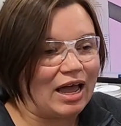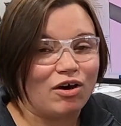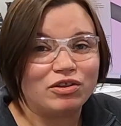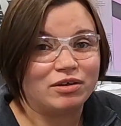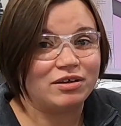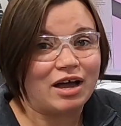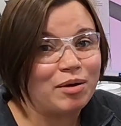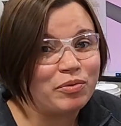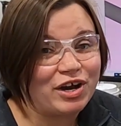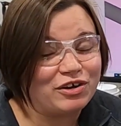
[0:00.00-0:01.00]
how the
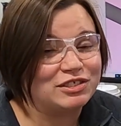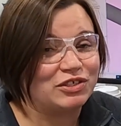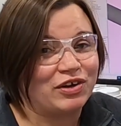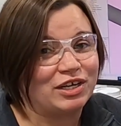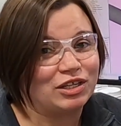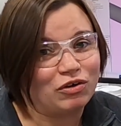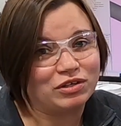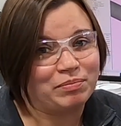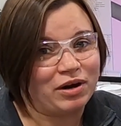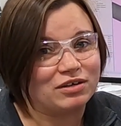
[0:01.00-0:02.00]
operator is going to
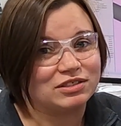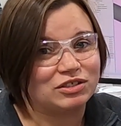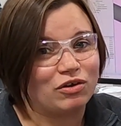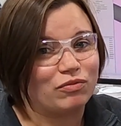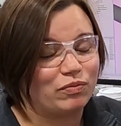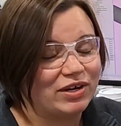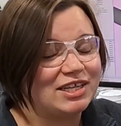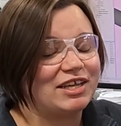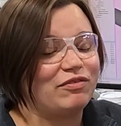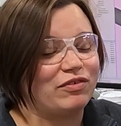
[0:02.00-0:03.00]
load the parts. So
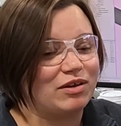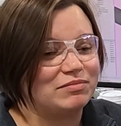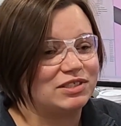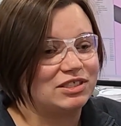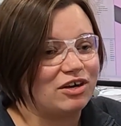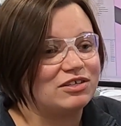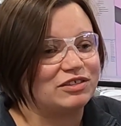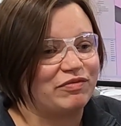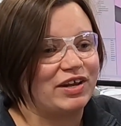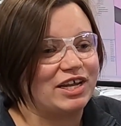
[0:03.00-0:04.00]
really from start
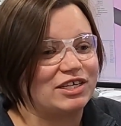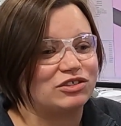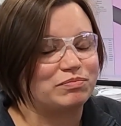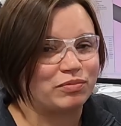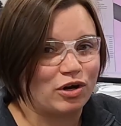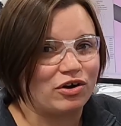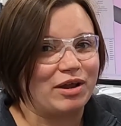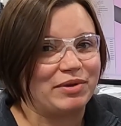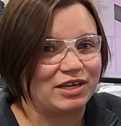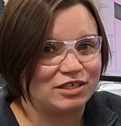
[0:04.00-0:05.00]
to finish,
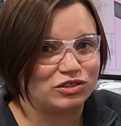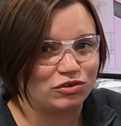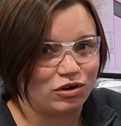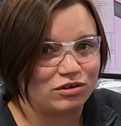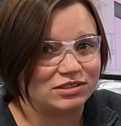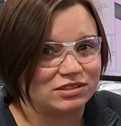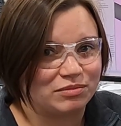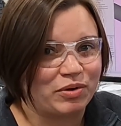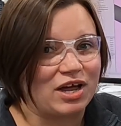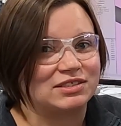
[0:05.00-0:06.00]
programming controls
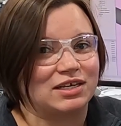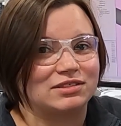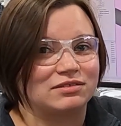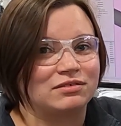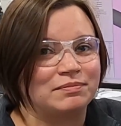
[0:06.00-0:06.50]
the process.